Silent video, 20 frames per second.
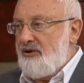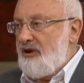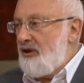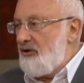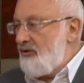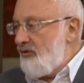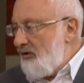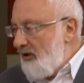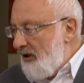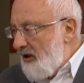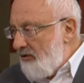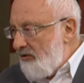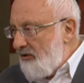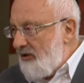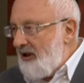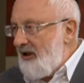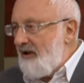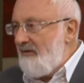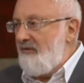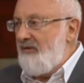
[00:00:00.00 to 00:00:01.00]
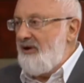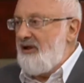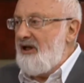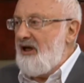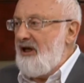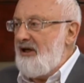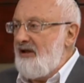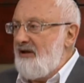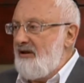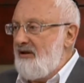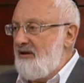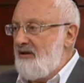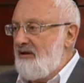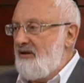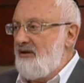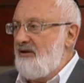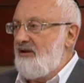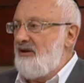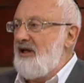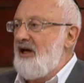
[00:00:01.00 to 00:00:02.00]
Just like with children,
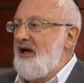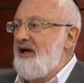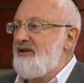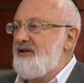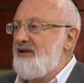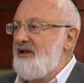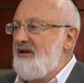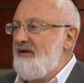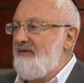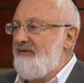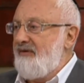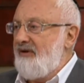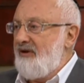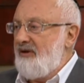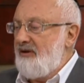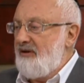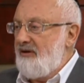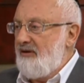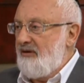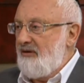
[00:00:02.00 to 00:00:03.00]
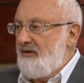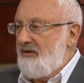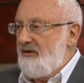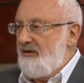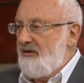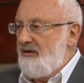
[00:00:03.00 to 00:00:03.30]
you can't give them